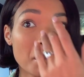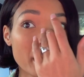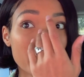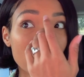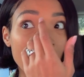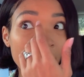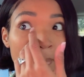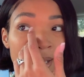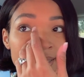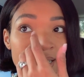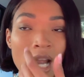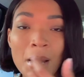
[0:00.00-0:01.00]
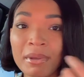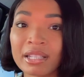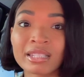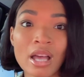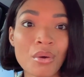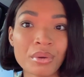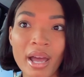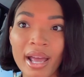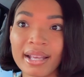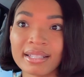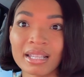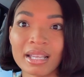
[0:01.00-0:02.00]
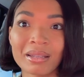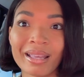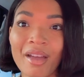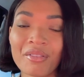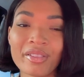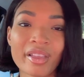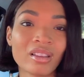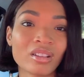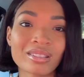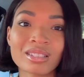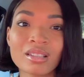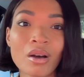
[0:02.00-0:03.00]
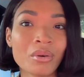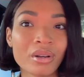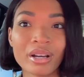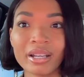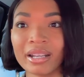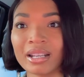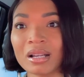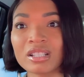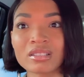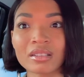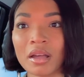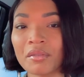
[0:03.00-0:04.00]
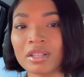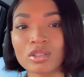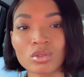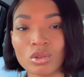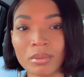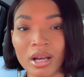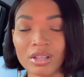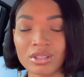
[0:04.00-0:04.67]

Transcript: and like my setup is so nice and everything looks so good and I just love it so much.